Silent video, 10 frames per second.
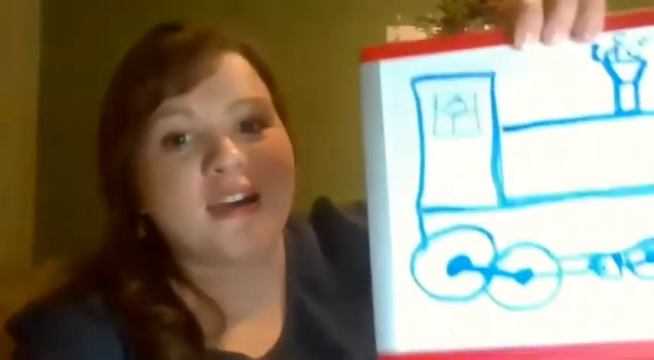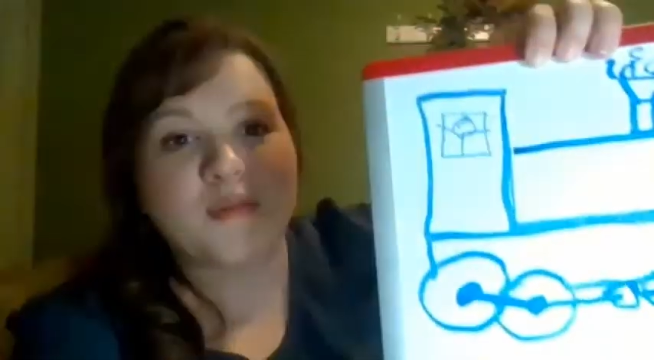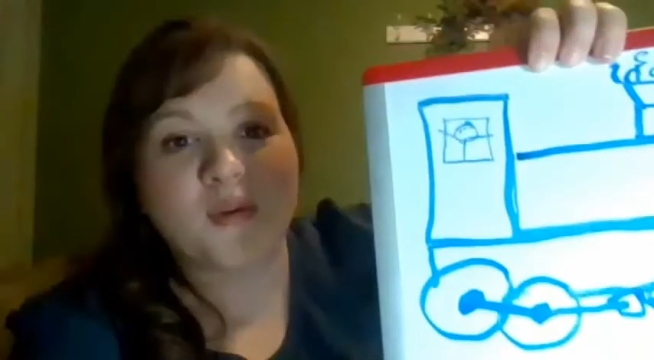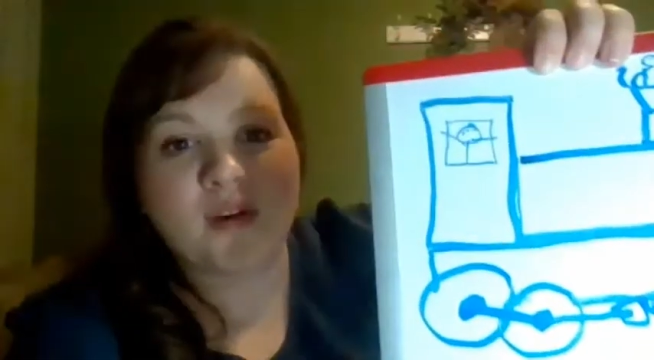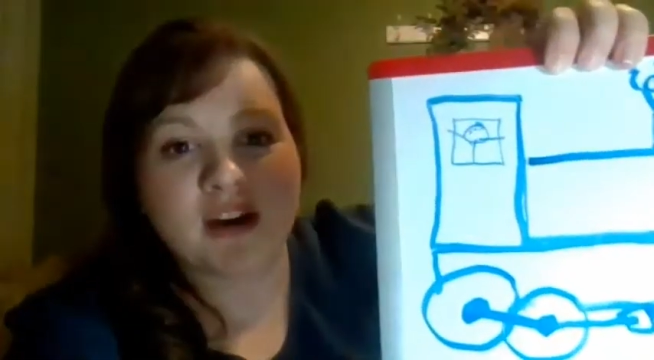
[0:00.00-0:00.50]

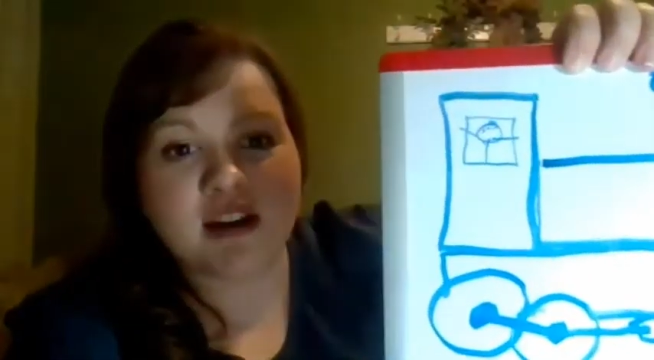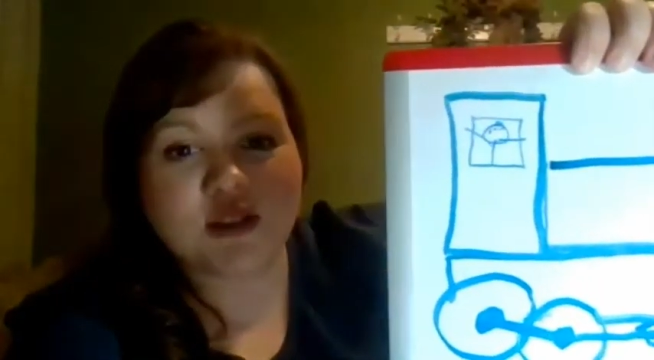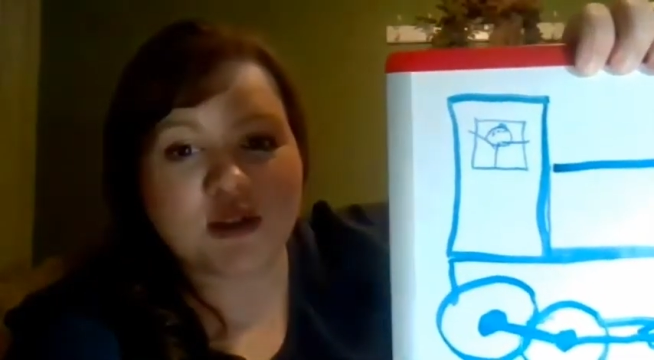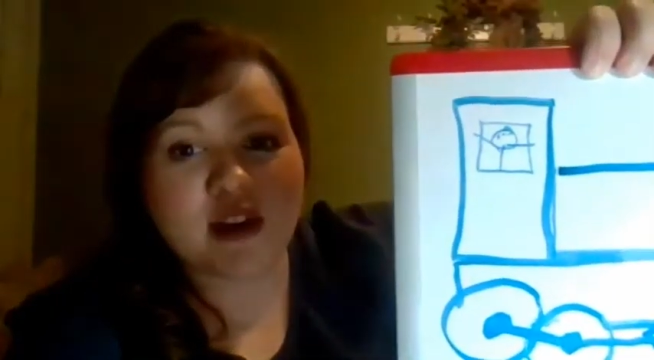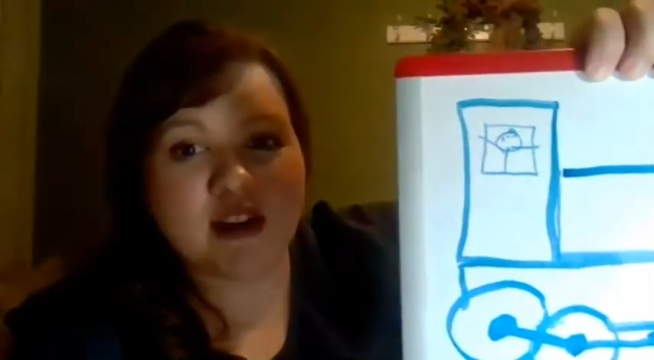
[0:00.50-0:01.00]
I'm going on a
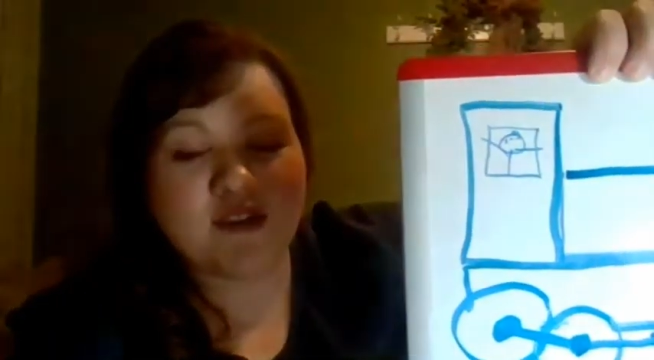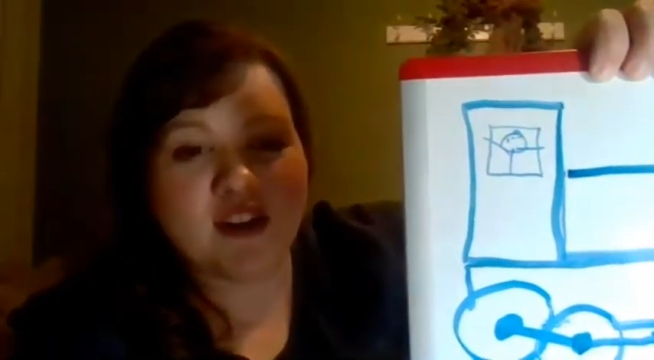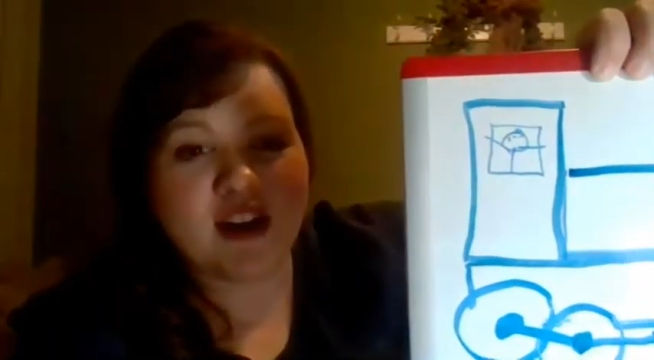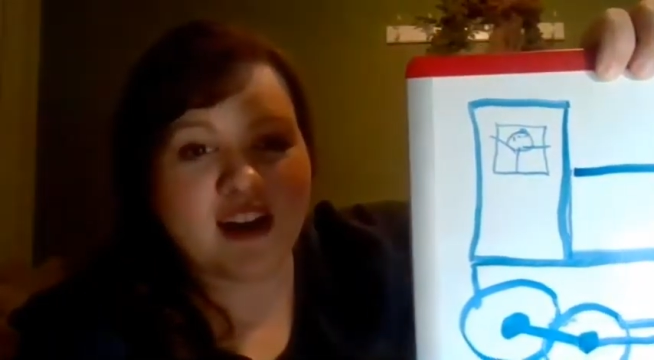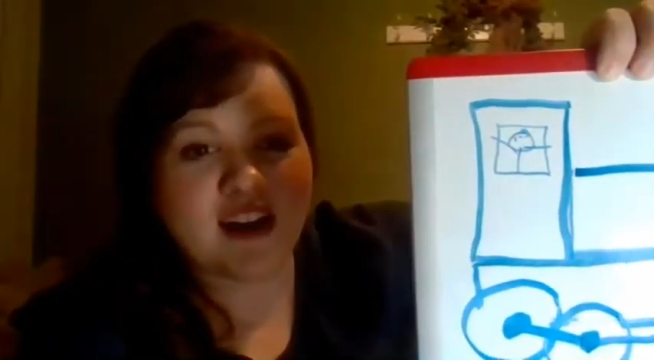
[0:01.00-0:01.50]
train
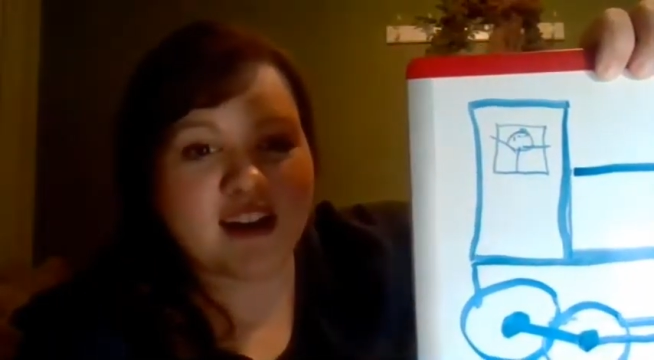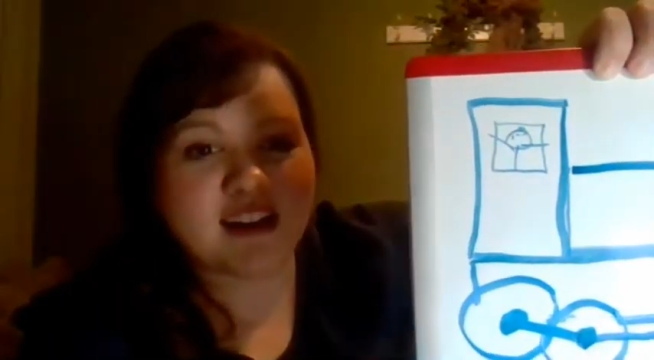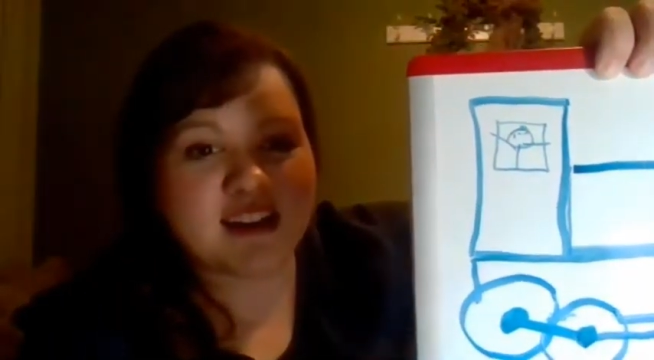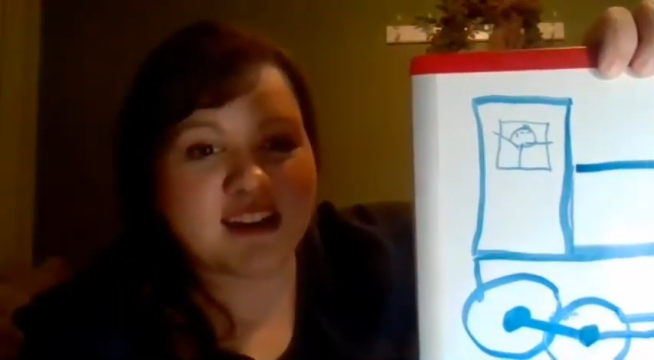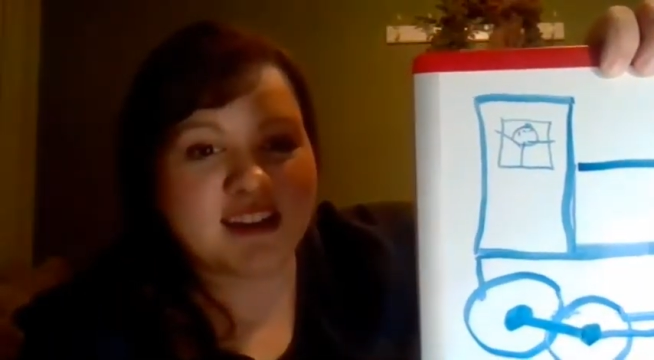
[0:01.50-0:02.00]
ride.